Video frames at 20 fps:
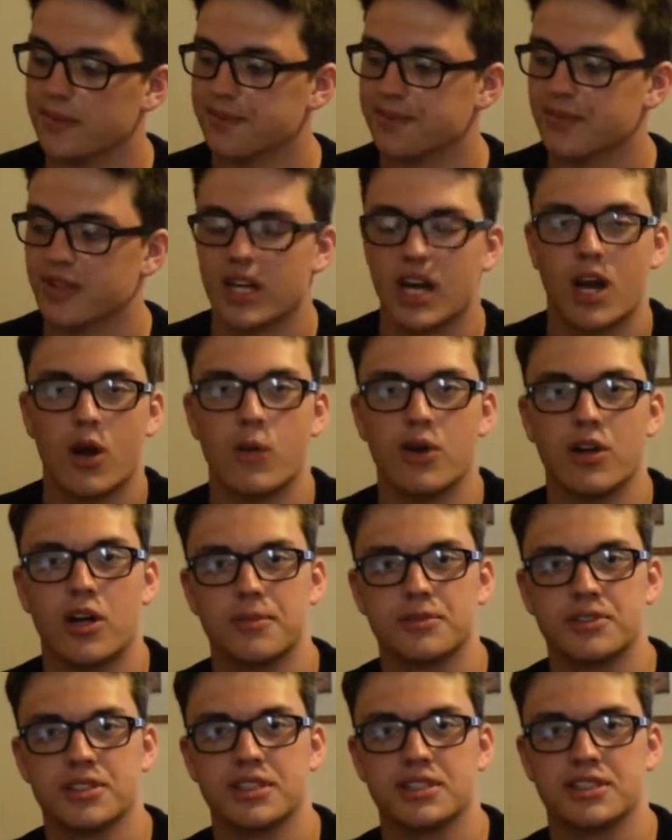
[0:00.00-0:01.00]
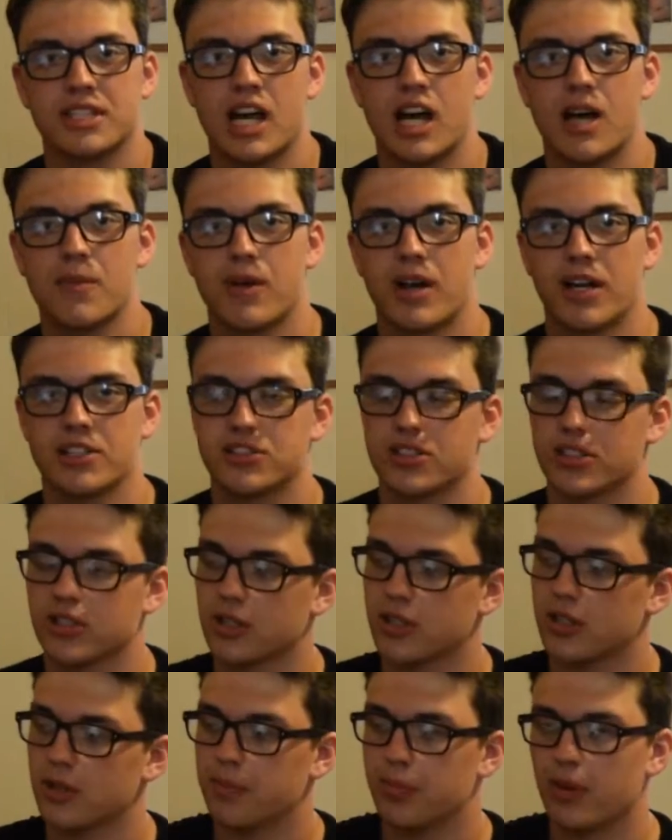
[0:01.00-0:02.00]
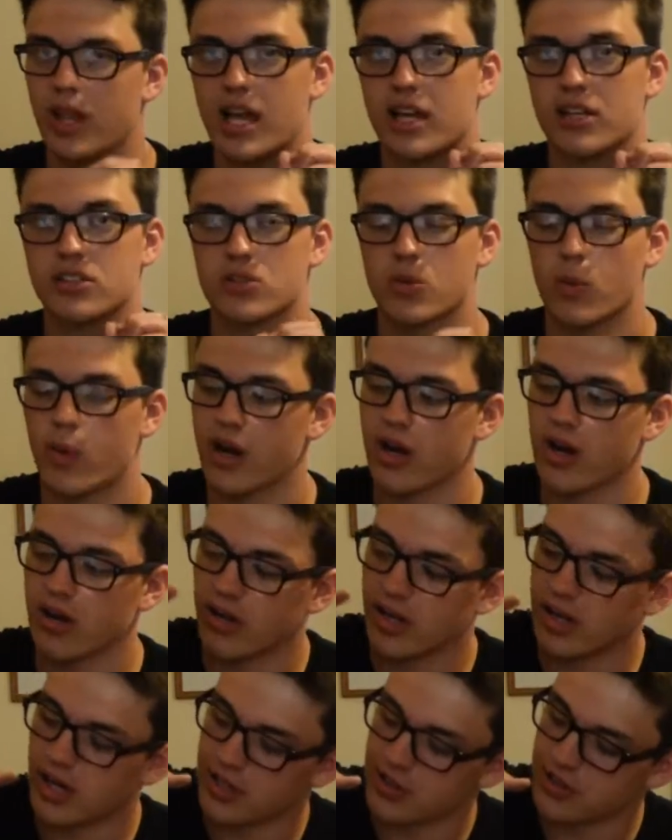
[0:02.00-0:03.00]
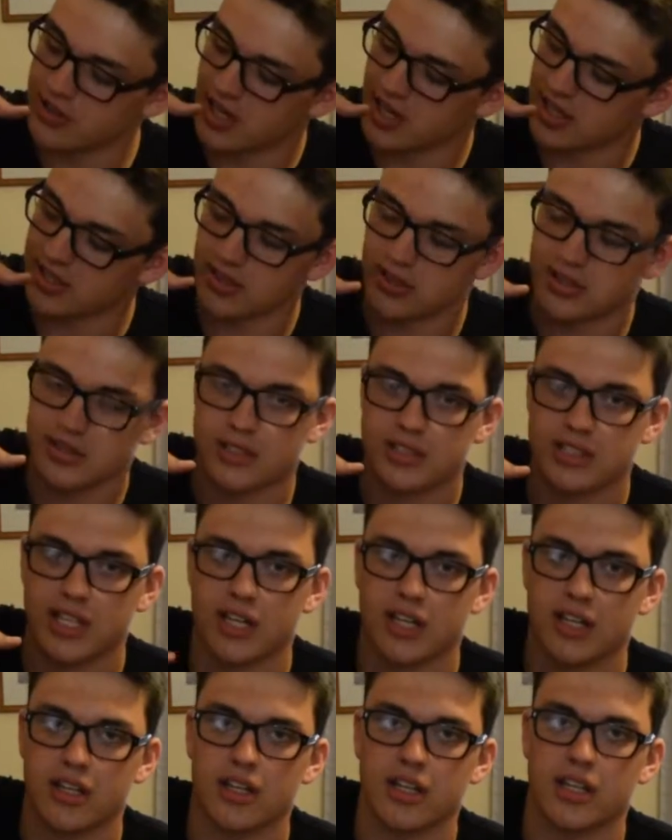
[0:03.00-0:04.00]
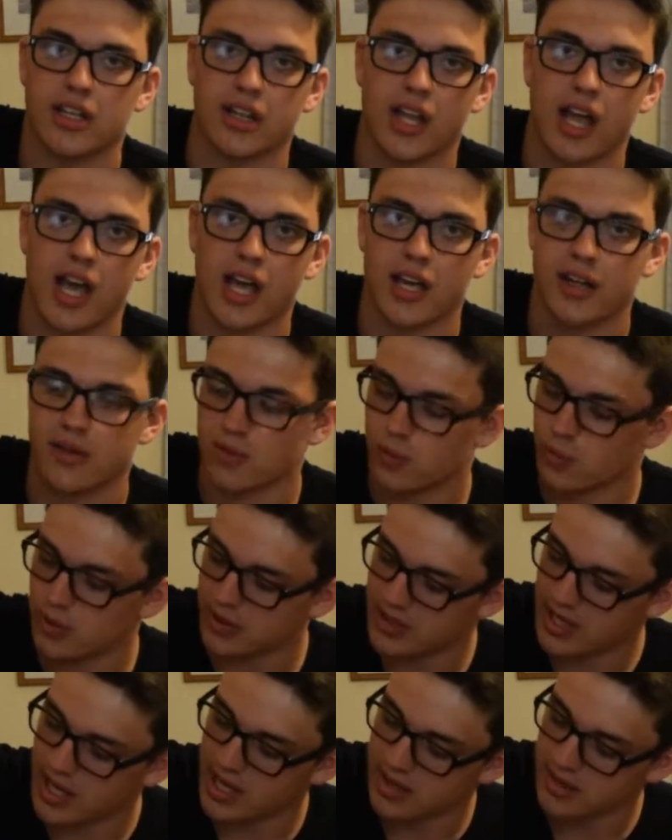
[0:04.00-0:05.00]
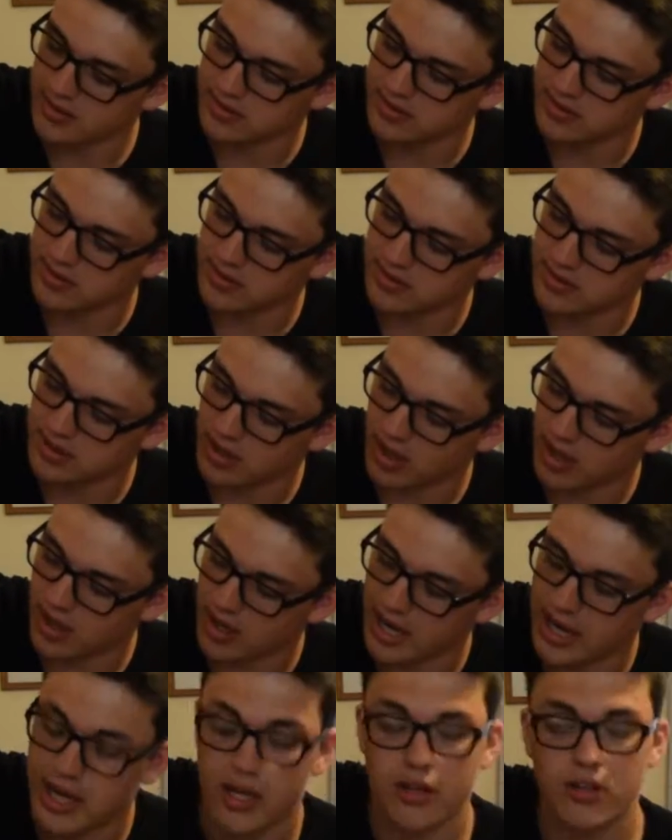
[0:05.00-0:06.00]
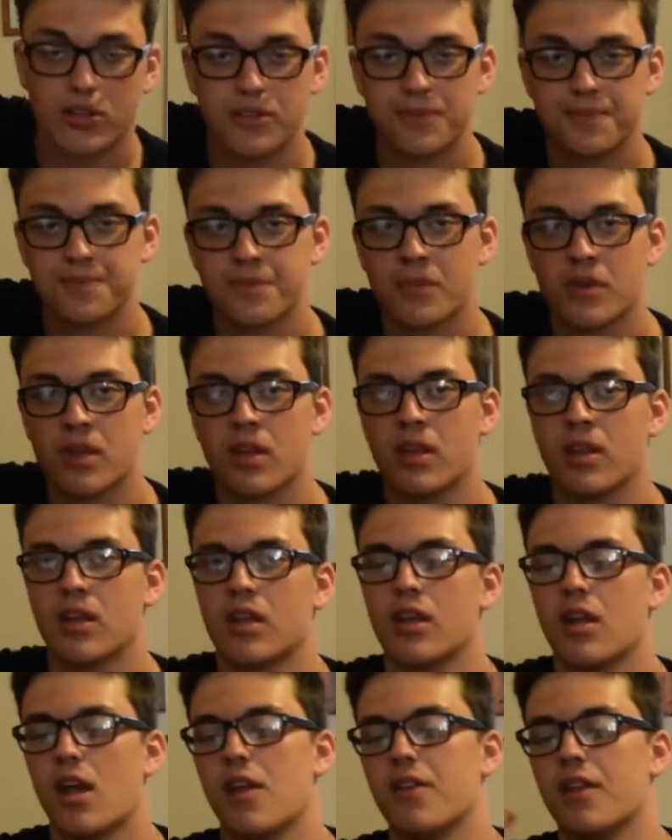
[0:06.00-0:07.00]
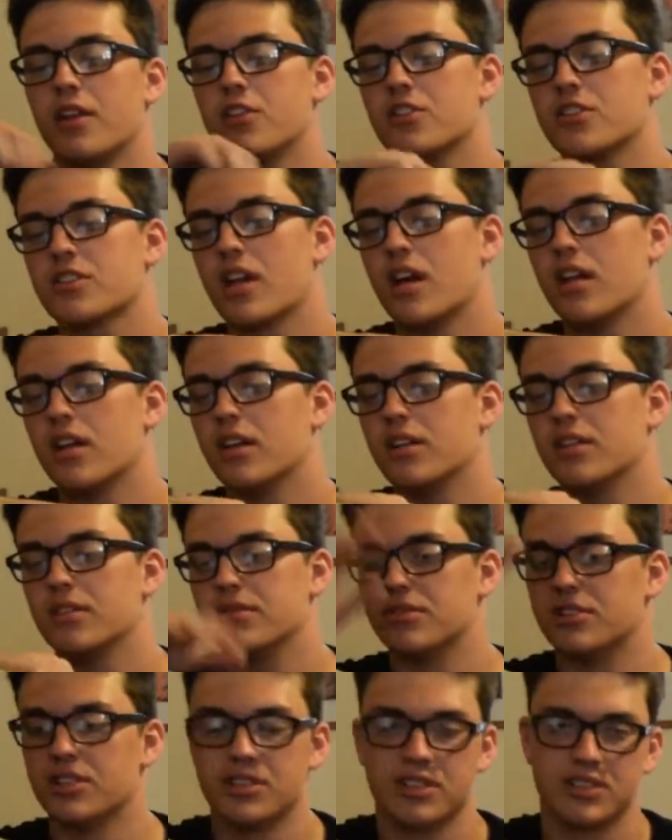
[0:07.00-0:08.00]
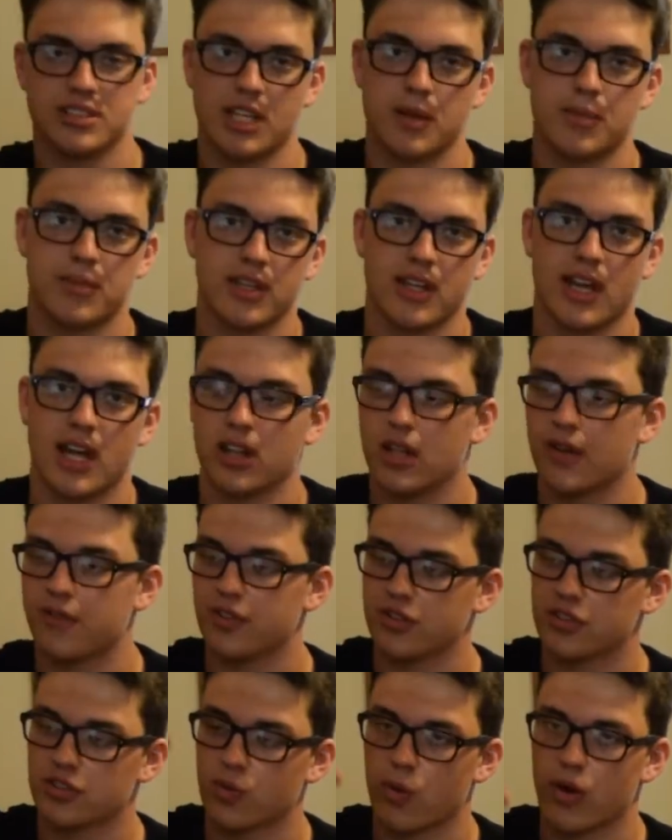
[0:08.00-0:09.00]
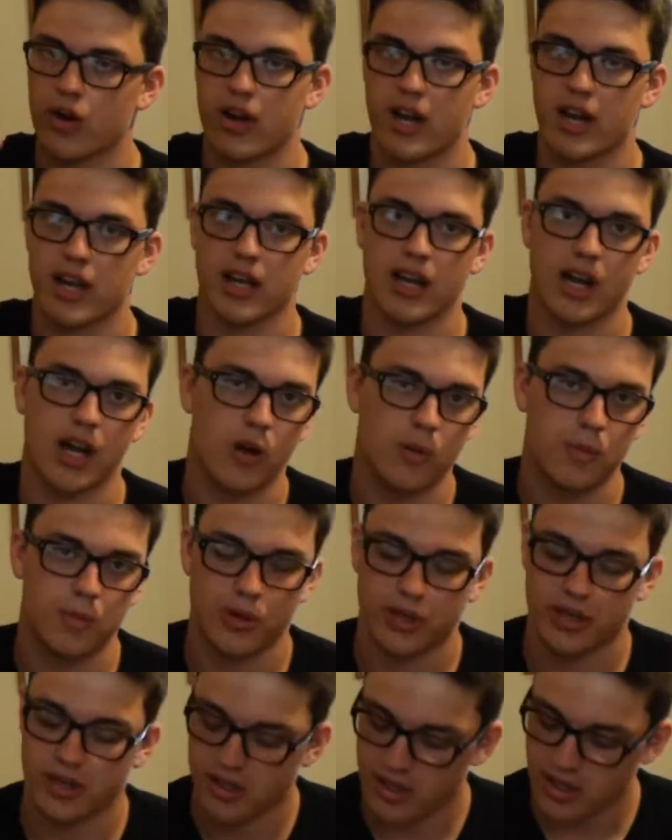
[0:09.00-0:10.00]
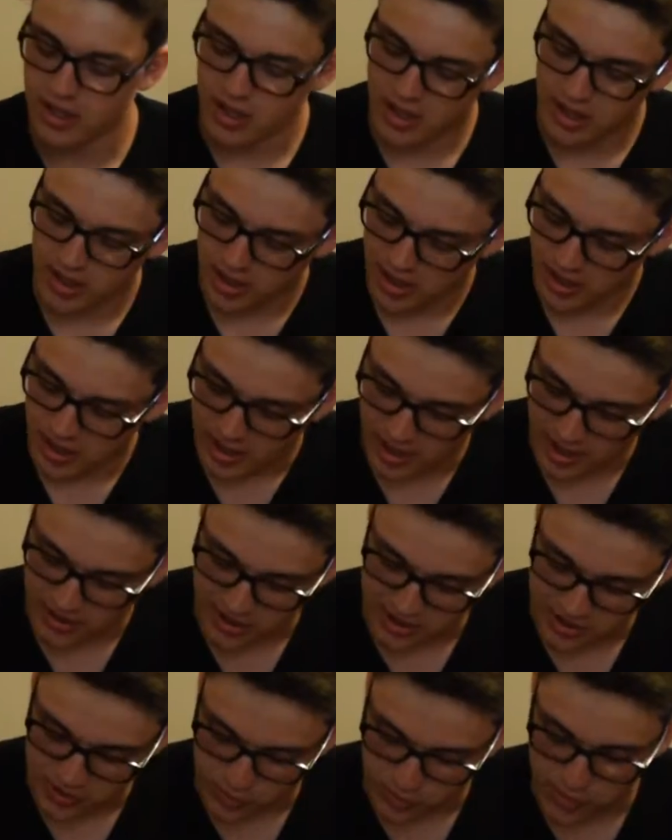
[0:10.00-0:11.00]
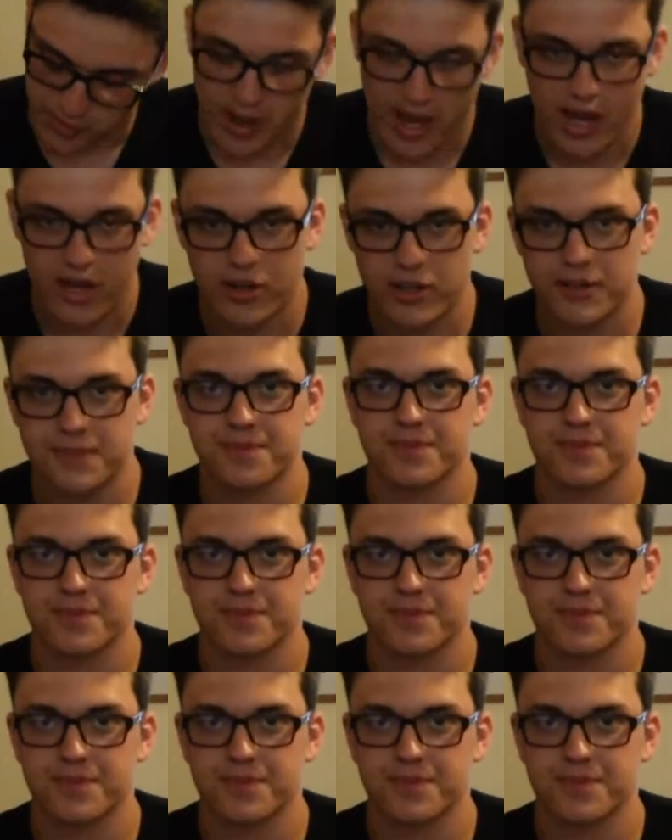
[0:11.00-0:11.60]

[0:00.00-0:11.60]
Then I went up to the top, I took a black square, and I just kind of set it in line with that angle, and then just kind of did the same thing. I left the square hanging out, but that doesn't really matter.